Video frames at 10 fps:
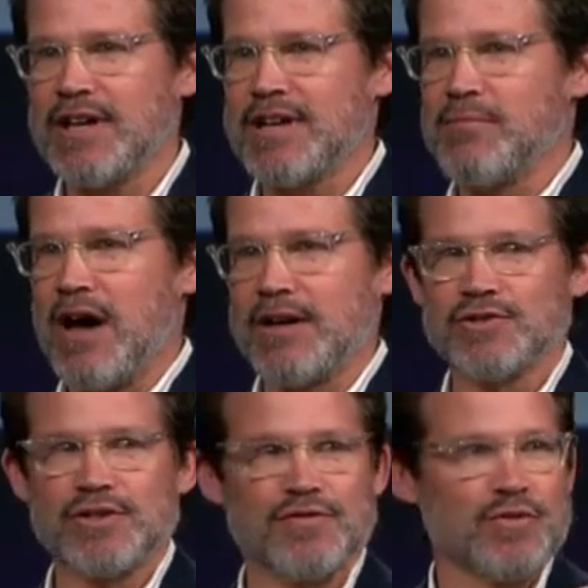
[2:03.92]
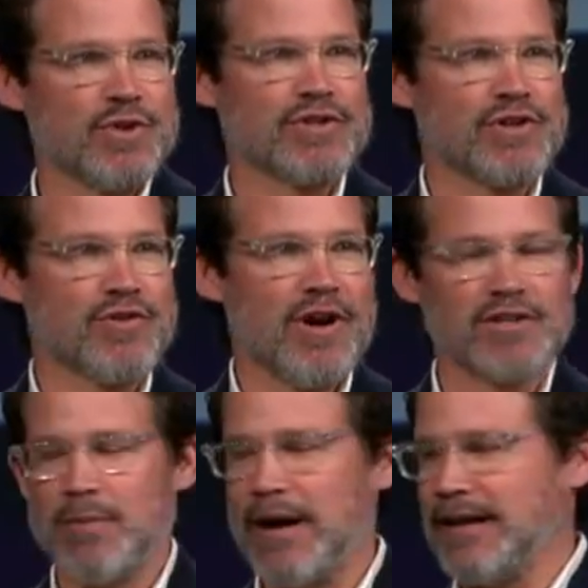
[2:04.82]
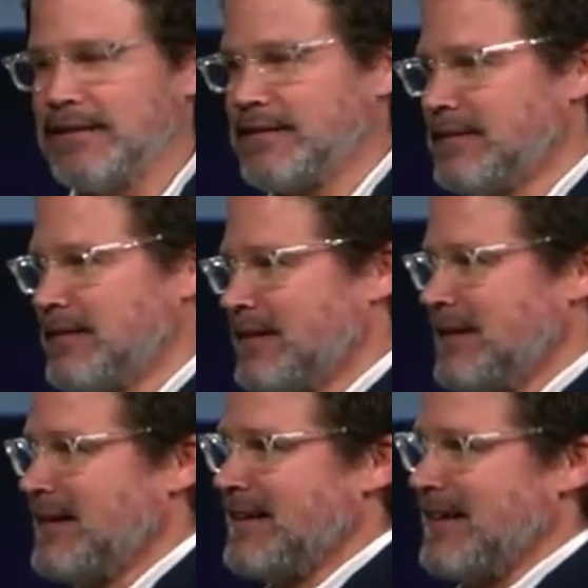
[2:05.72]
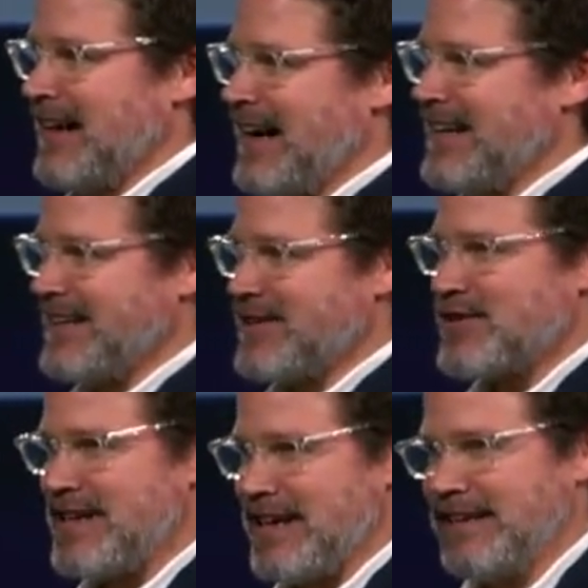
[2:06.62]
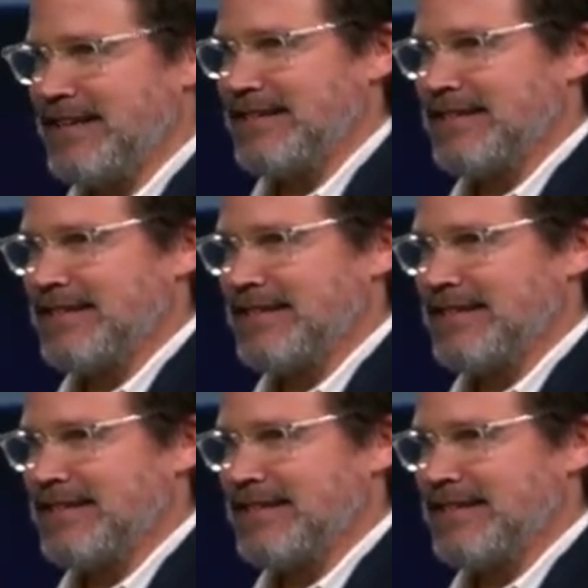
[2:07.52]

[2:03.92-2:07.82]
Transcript: models, if there wasn't a crossbite, I didn't see it.